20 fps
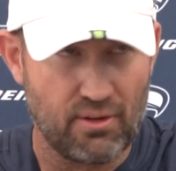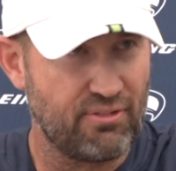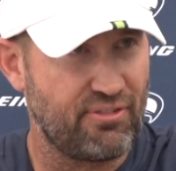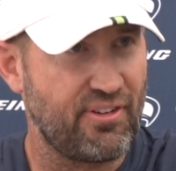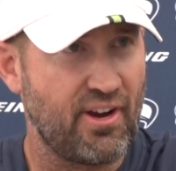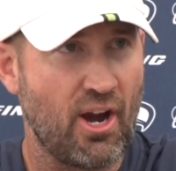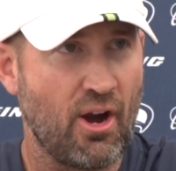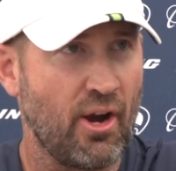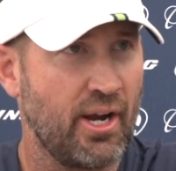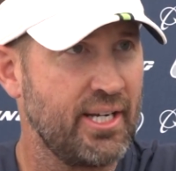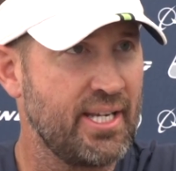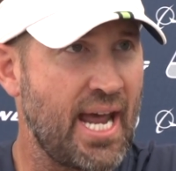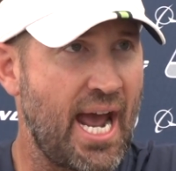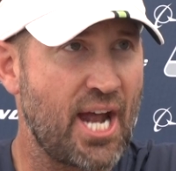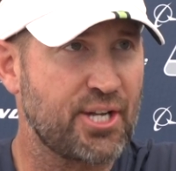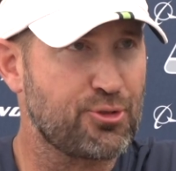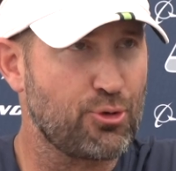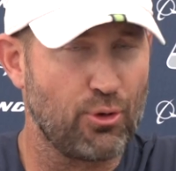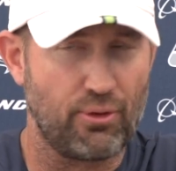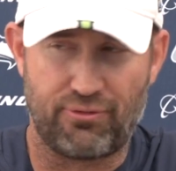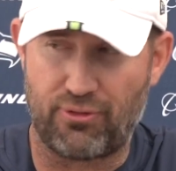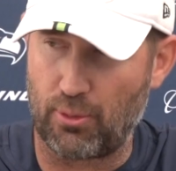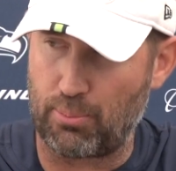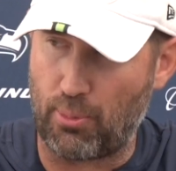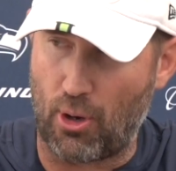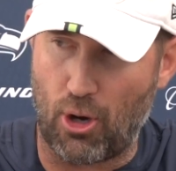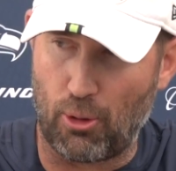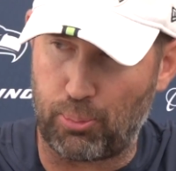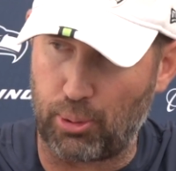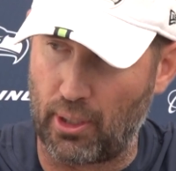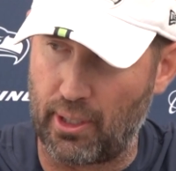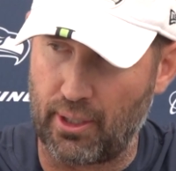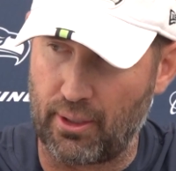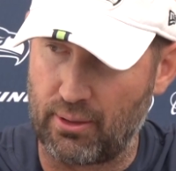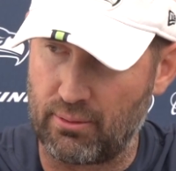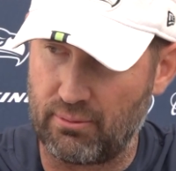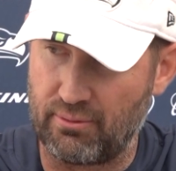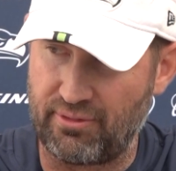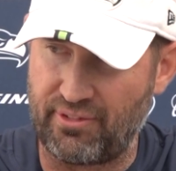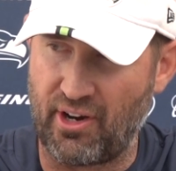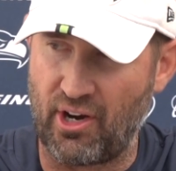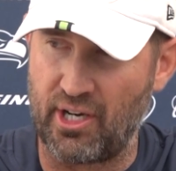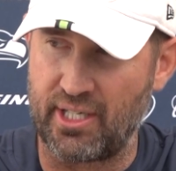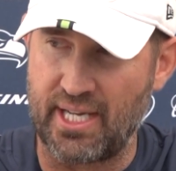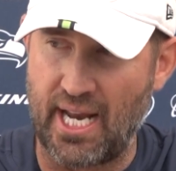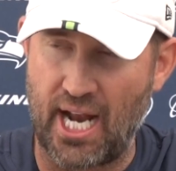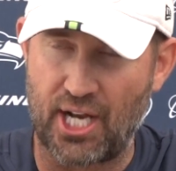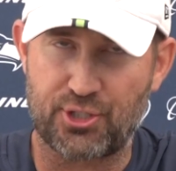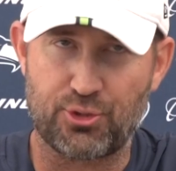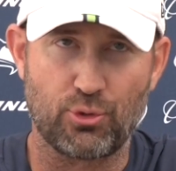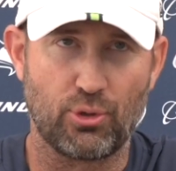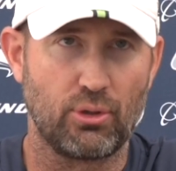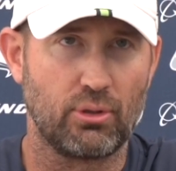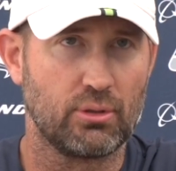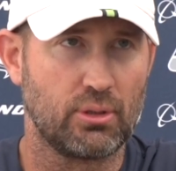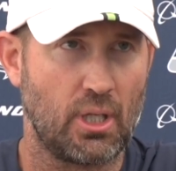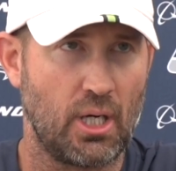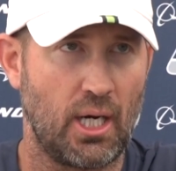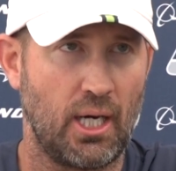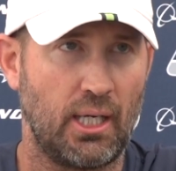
Very natural football player, very natural.